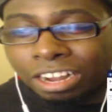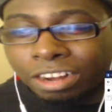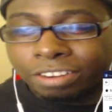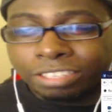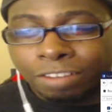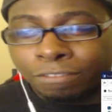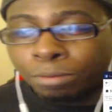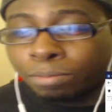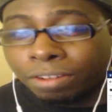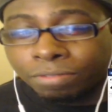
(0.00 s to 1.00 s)

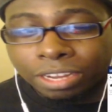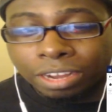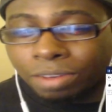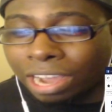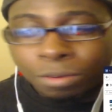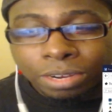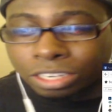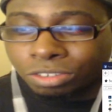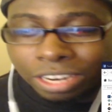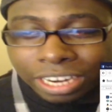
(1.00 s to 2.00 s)
self-improv thing. I want to
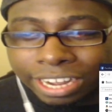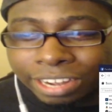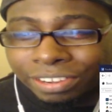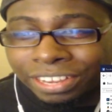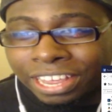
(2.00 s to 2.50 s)
try it out.